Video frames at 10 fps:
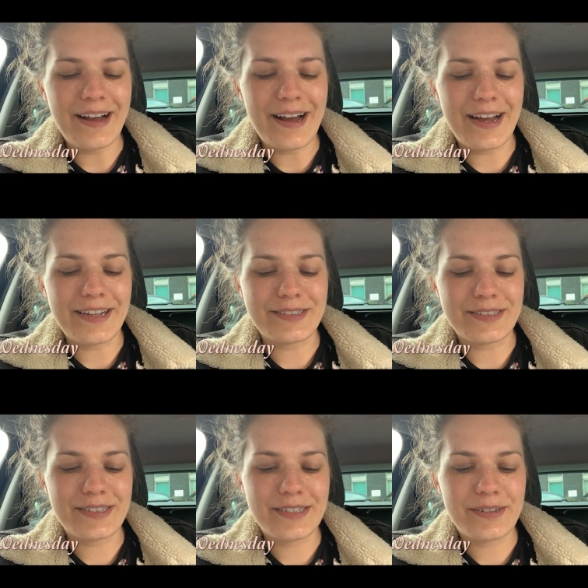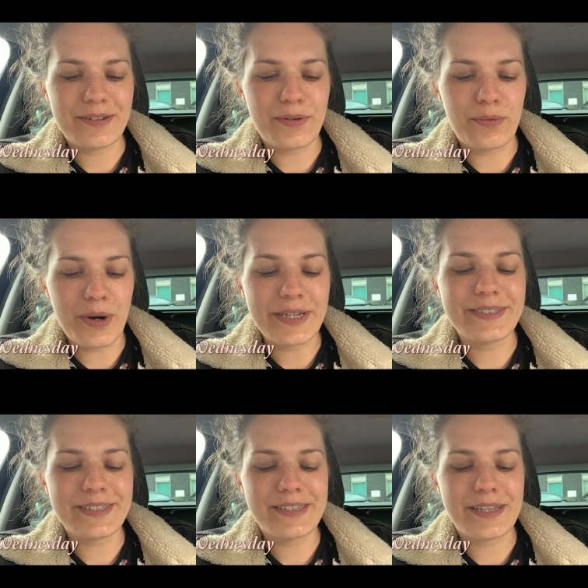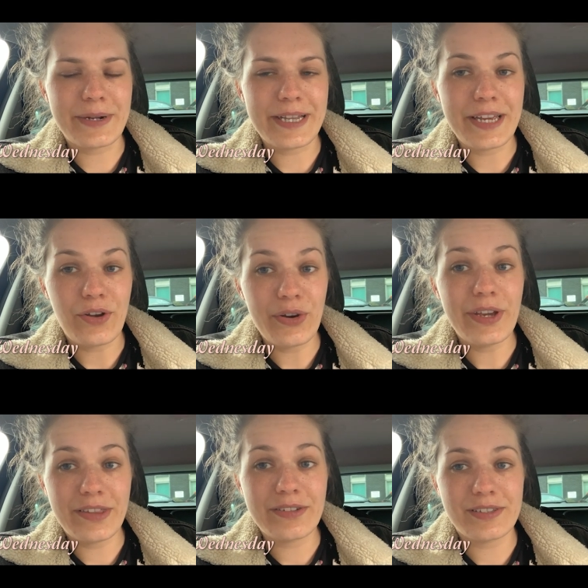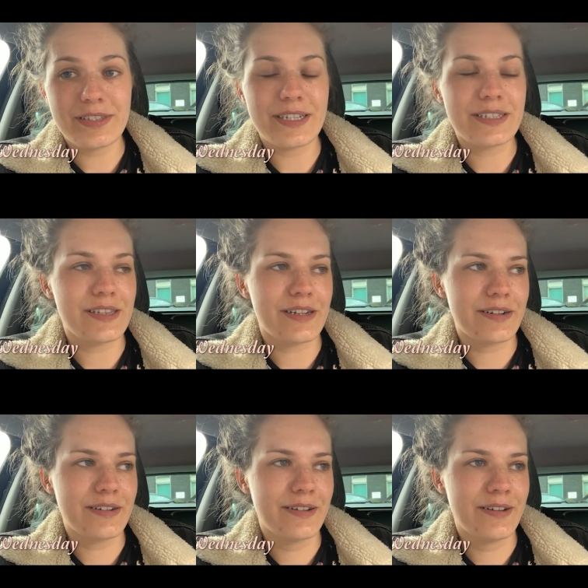And once they were like, oh yeah, there's a cyst there.